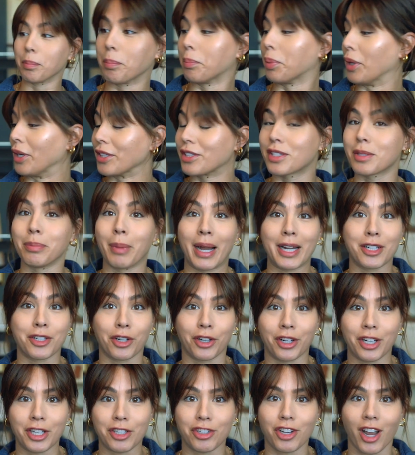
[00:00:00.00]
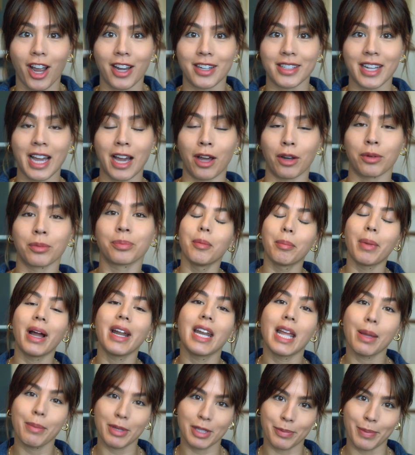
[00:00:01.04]
Puts my dirty chai down. My
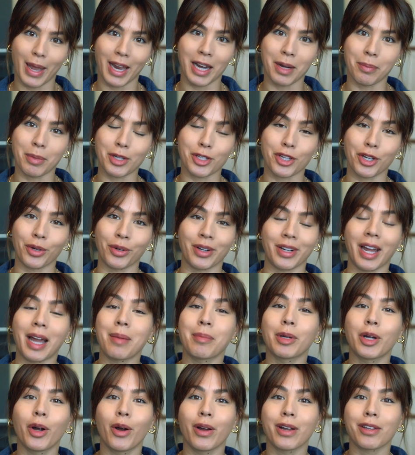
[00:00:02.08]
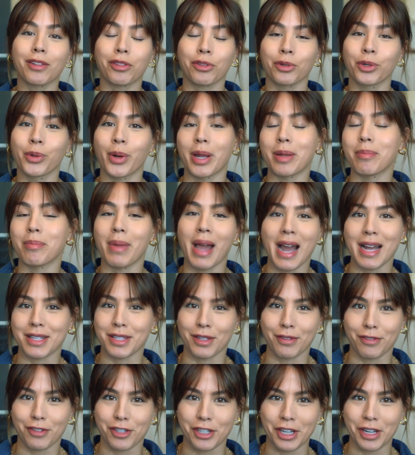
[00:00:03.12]
name is Megan Batoon and I'm going through a
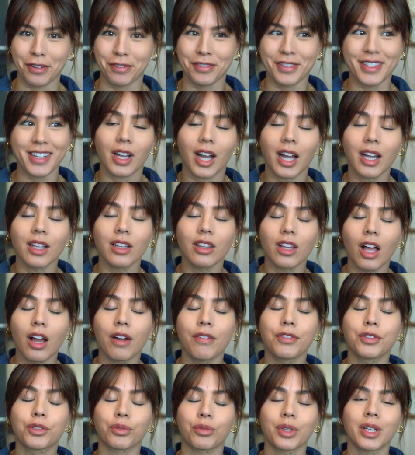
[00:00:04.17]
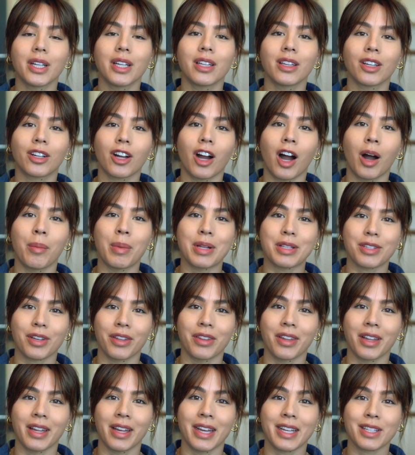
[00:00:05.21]
massive shift. I loved reading the comments
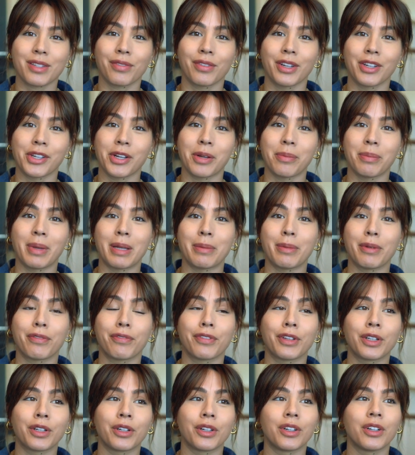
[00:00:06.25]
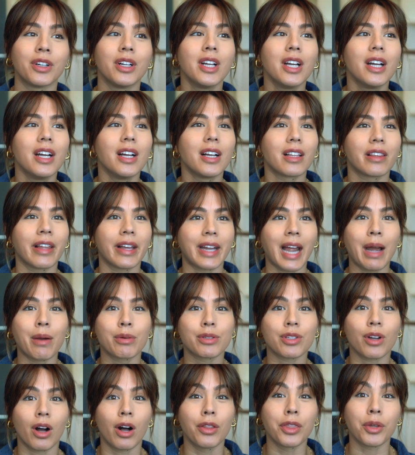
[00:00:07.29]
on the last video. It made me feel like I
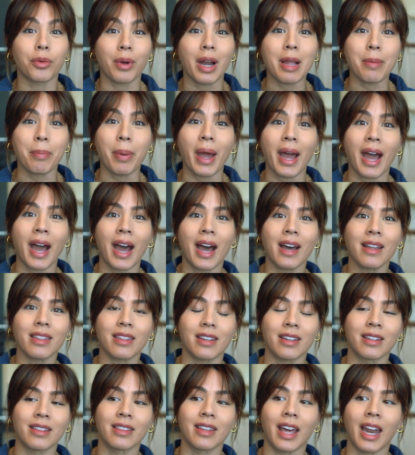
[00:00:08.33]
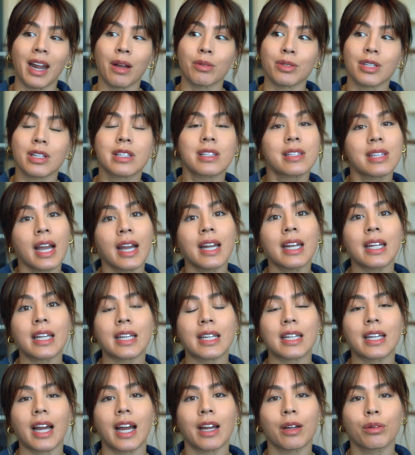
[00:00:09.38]
was on the right path and that I was
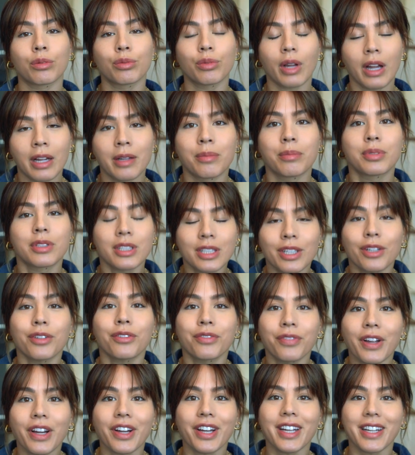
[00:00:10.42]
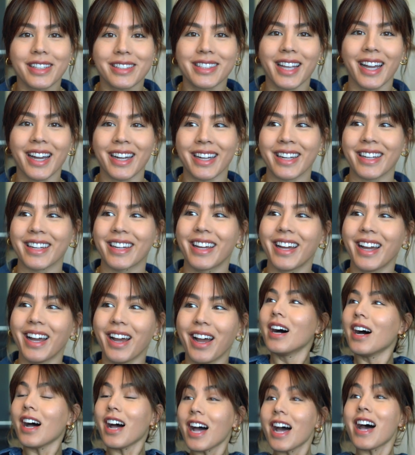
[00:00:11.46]
excited. I'm still very excited.
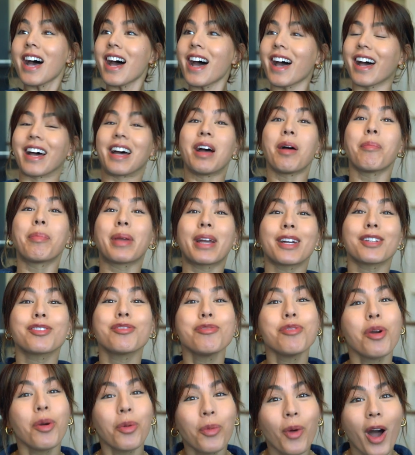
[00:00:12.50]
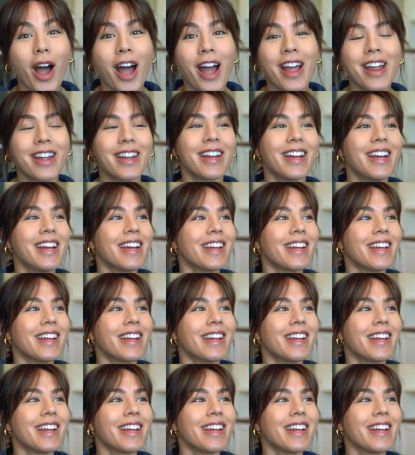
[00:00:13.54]
Ah, because you know why?